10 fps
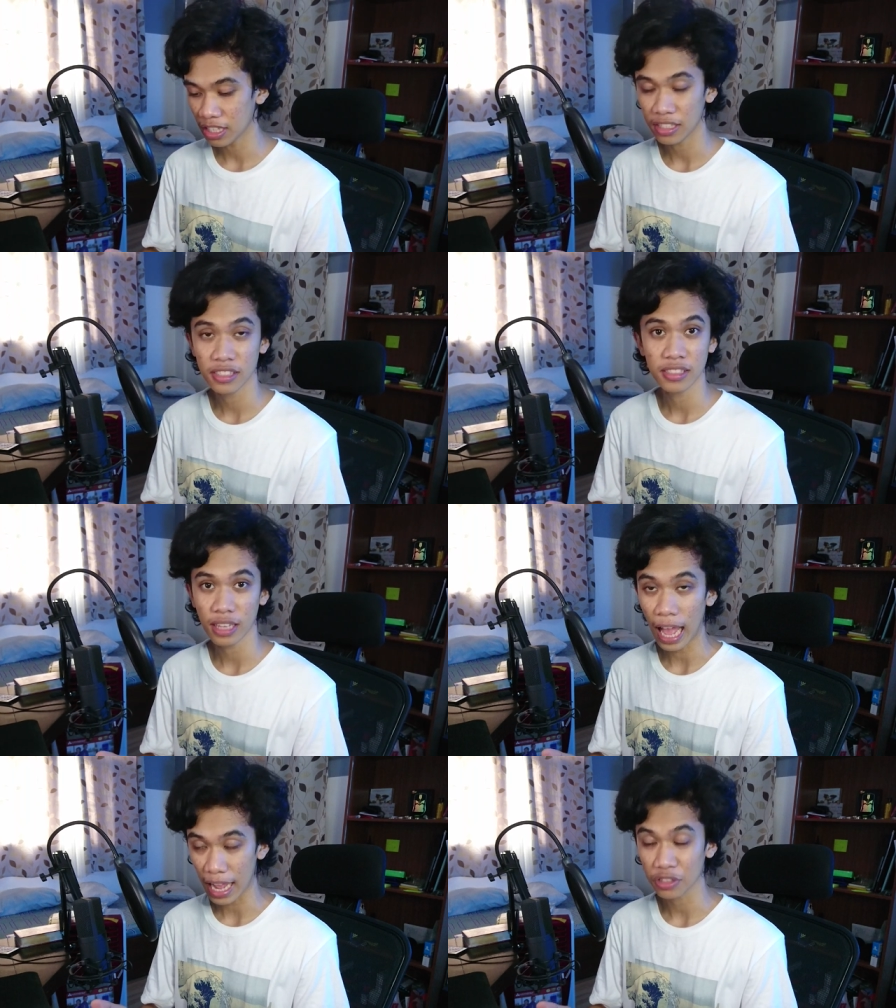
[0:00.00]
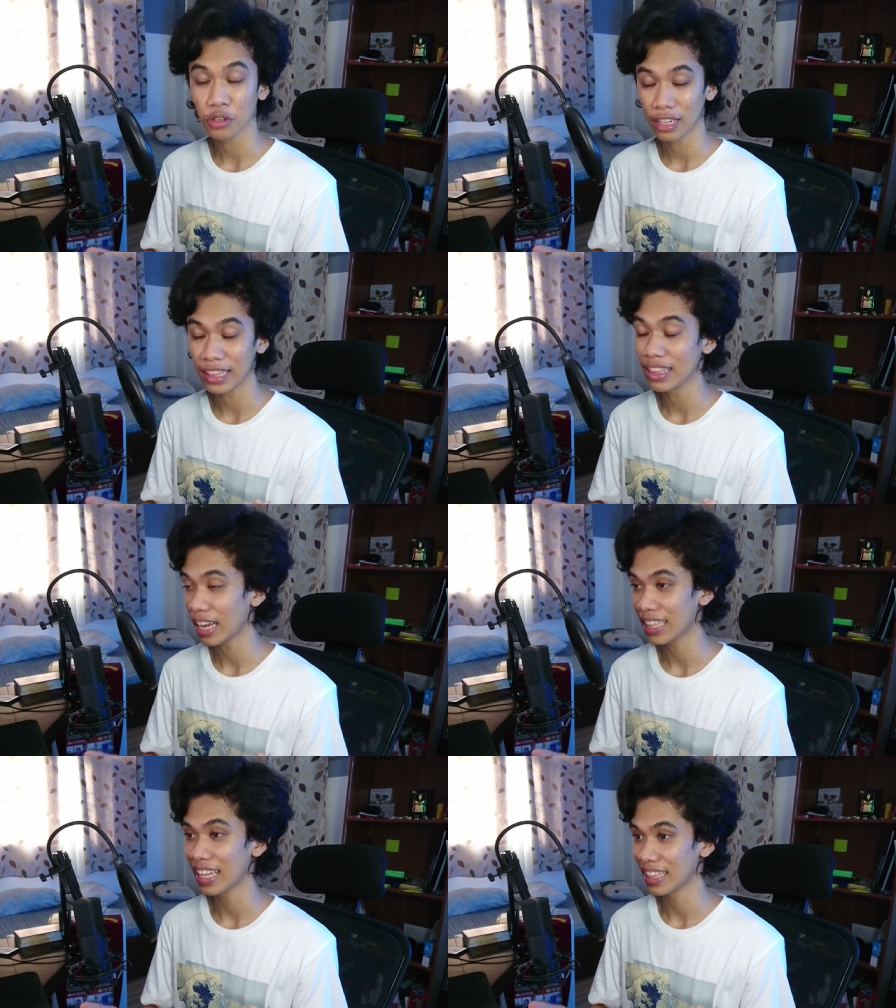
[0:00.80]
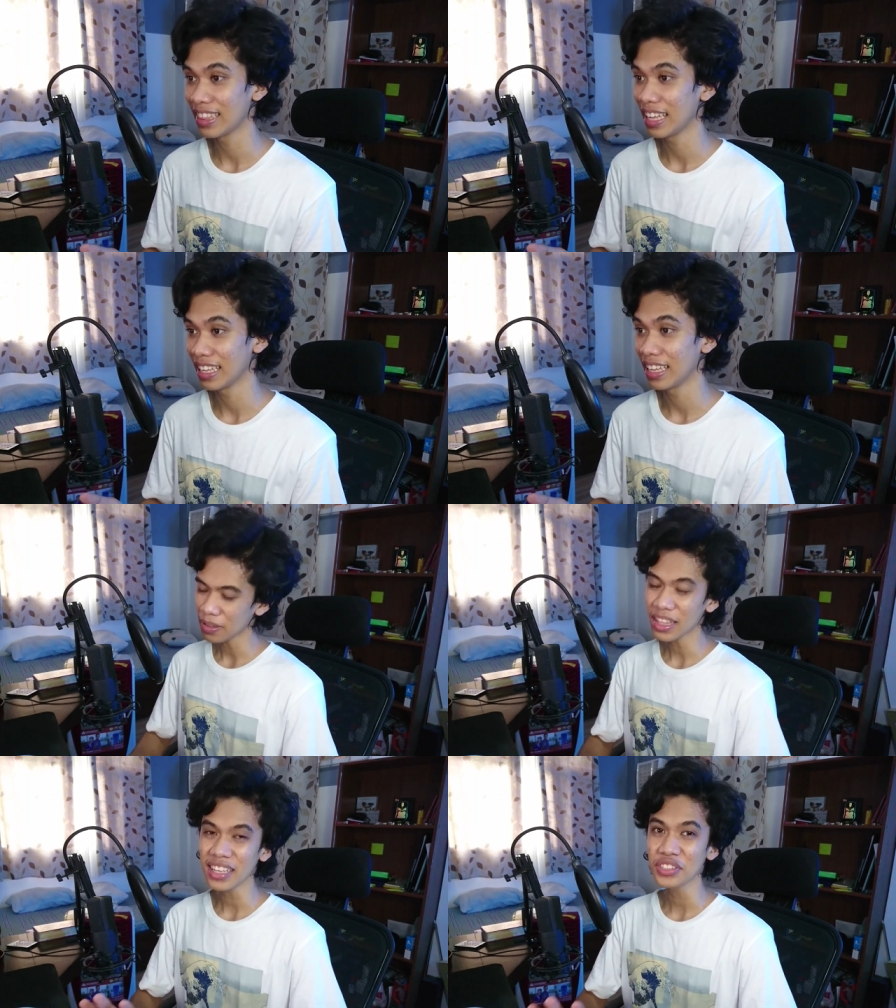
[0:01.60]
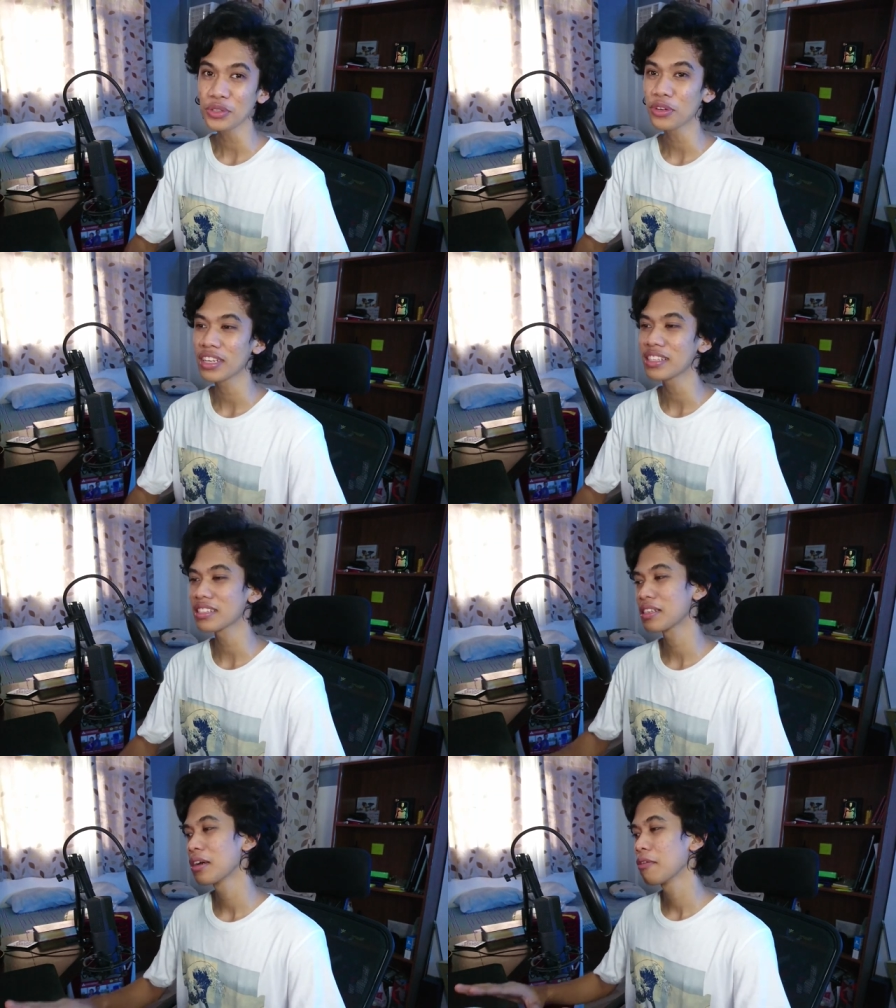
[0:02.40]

It's actually night and day. But the issue is,